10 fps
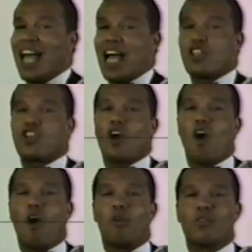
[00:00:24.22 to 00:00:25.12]
and
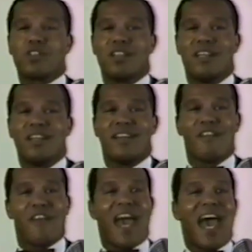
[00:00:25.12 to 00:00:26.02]
shows
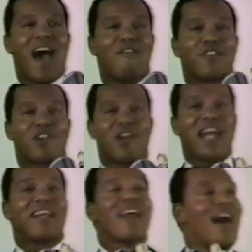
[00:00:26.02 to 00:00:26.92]
they have
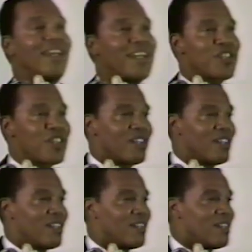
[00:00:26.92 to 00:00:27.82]
greater knowledge.
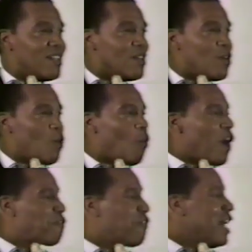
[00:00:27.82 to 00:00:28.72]

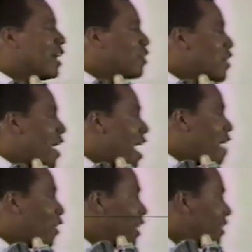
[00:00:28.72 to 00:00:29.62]
What feeling do you
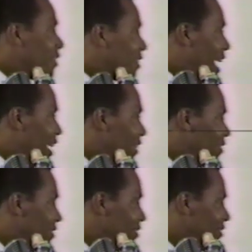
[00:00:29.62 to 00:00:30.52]
have on the inside?
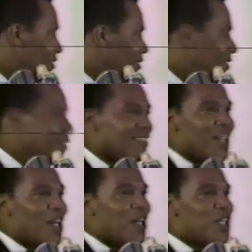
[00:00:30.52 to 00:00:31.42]

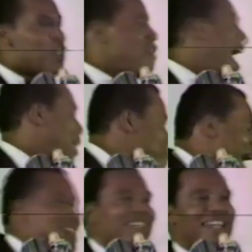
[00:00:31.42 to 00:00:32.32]
You try to
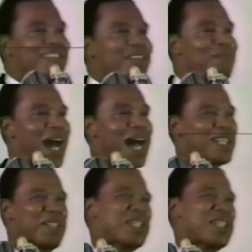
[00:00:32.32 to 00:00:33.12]
mask it sometimes with a